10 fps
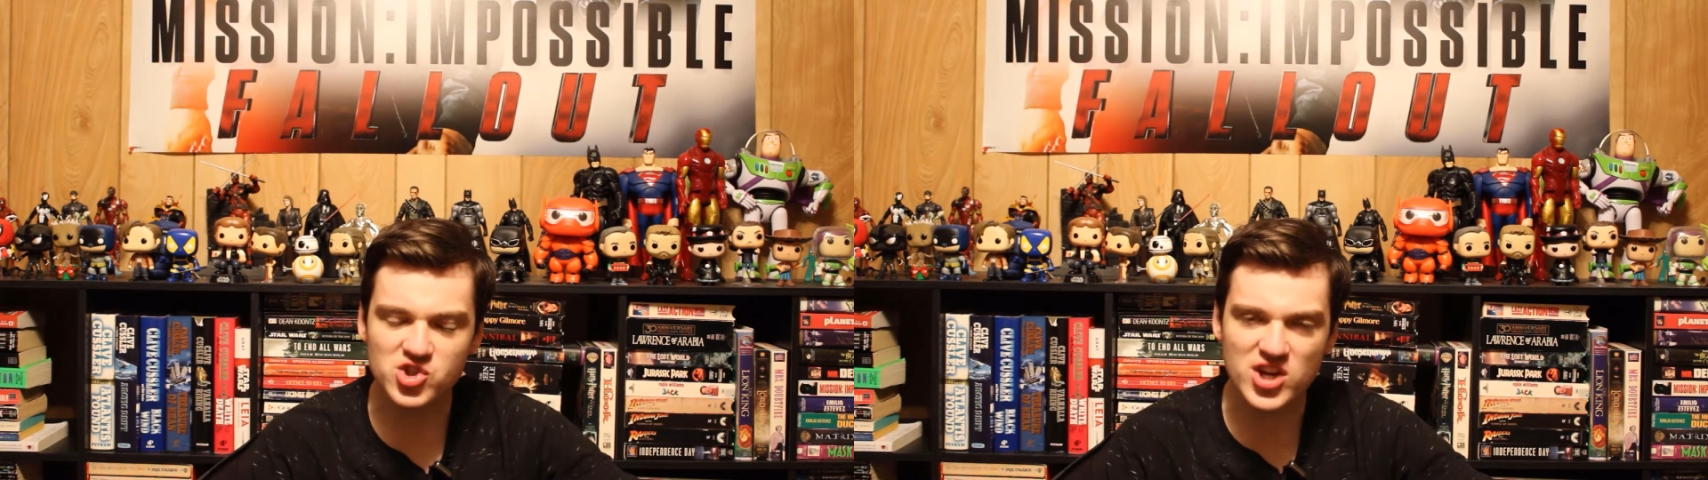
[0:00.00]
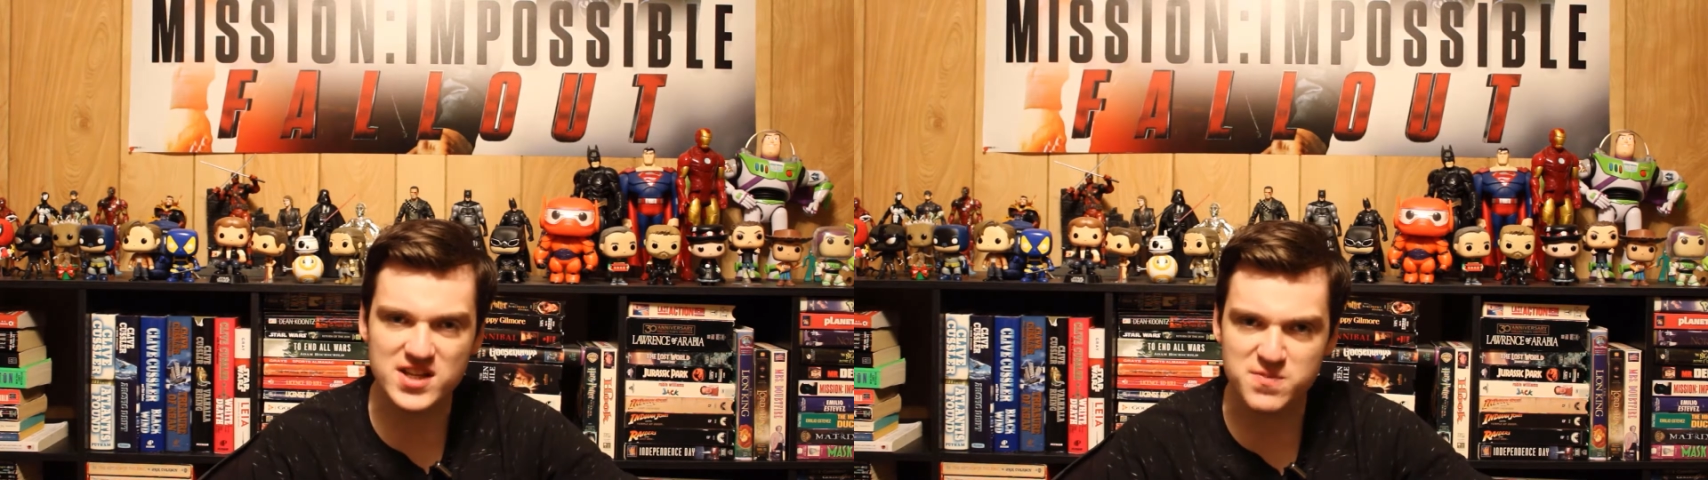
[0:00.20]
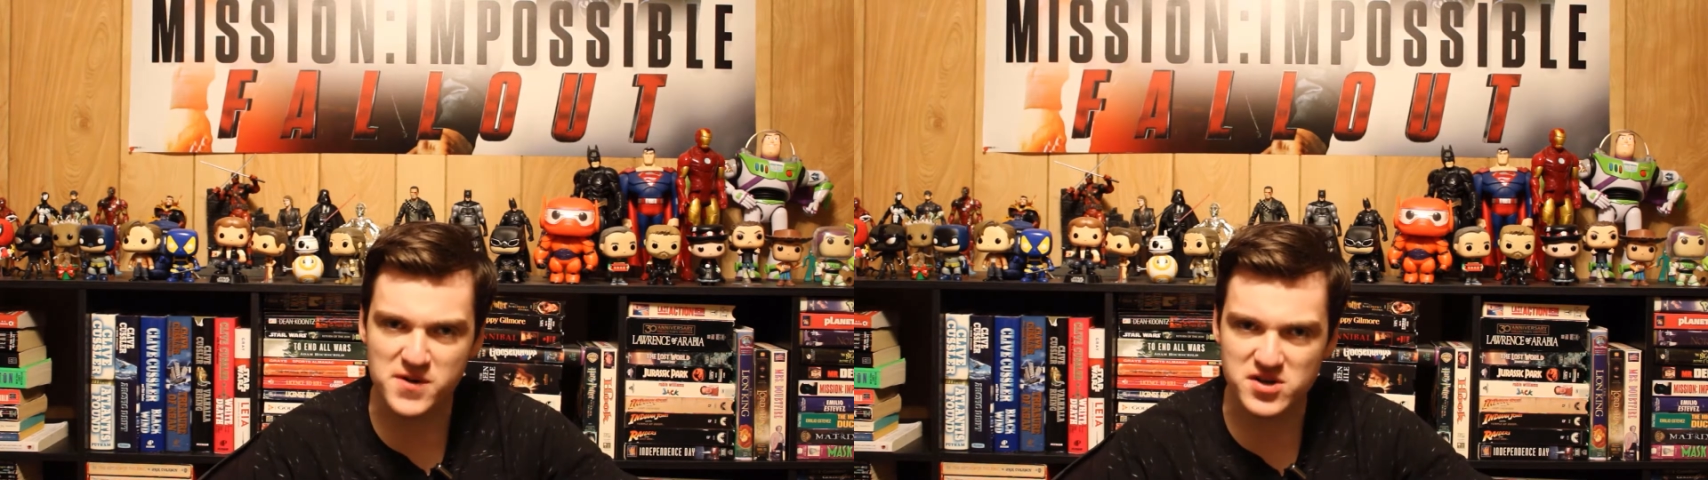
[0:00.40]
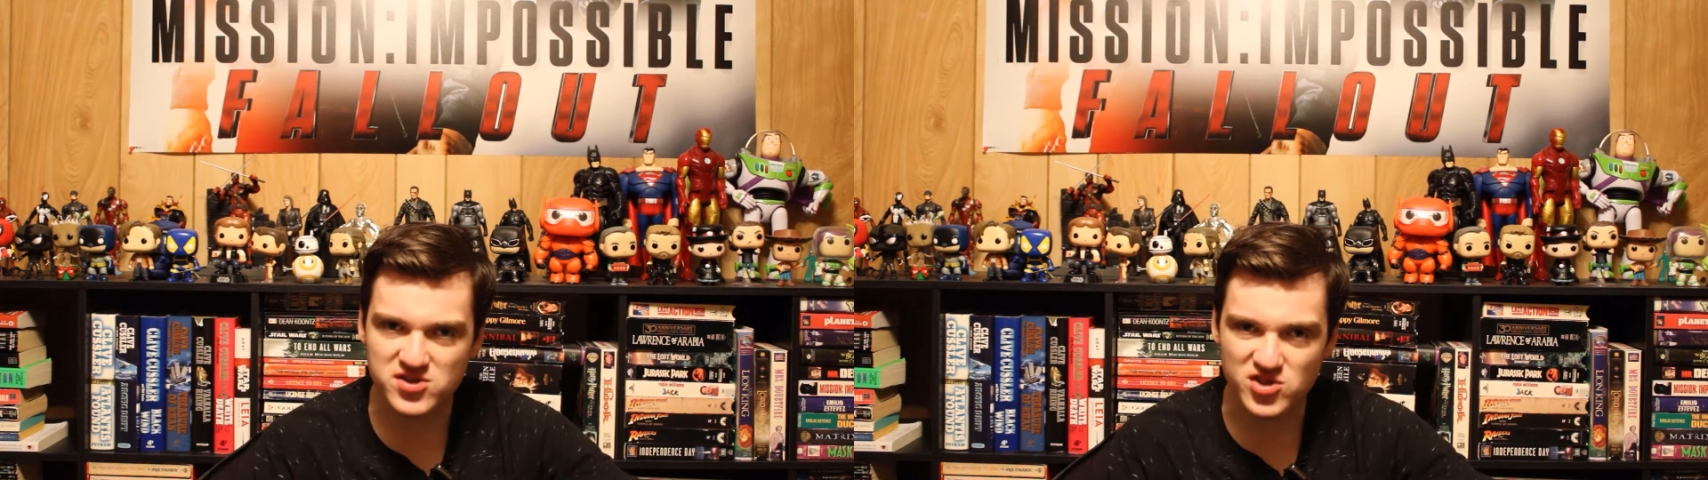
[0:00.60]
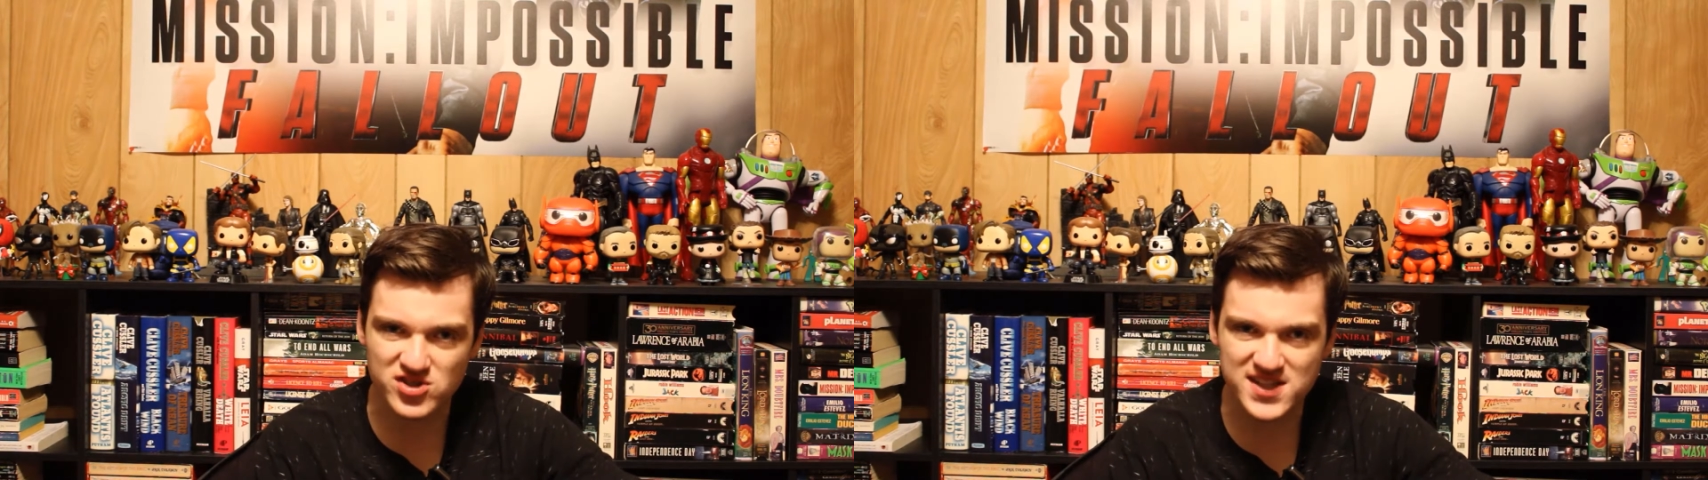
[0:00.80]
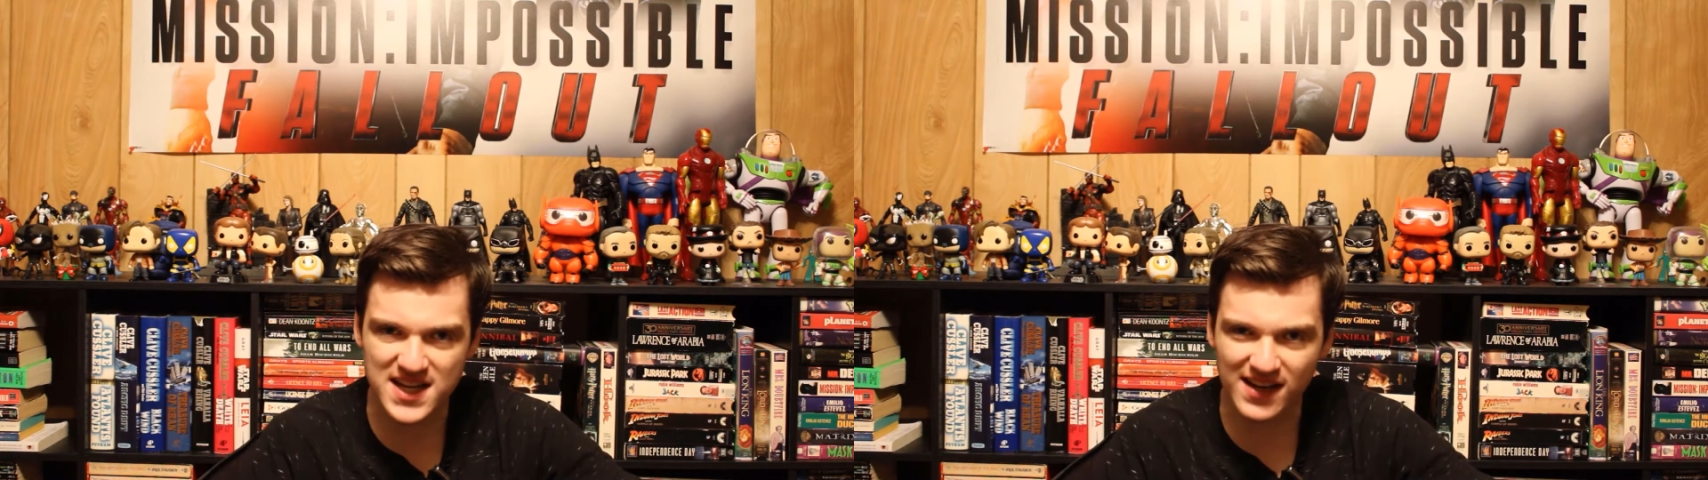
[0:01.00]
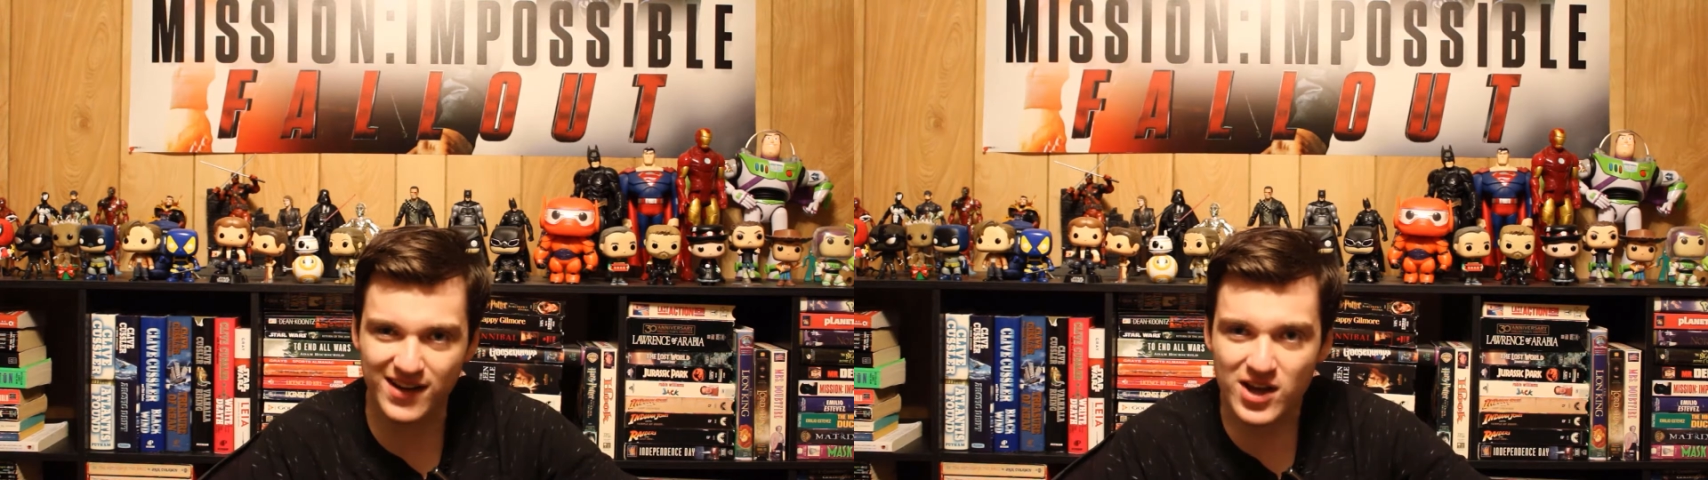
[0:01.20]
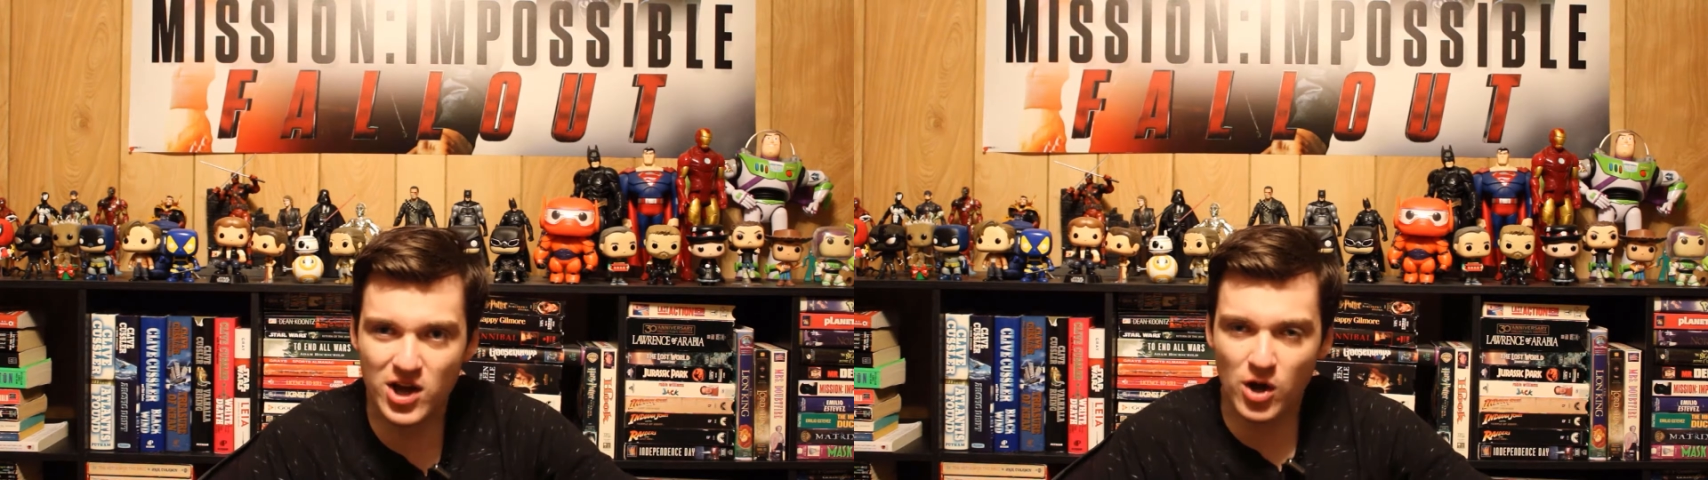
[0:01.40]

chestburster scene,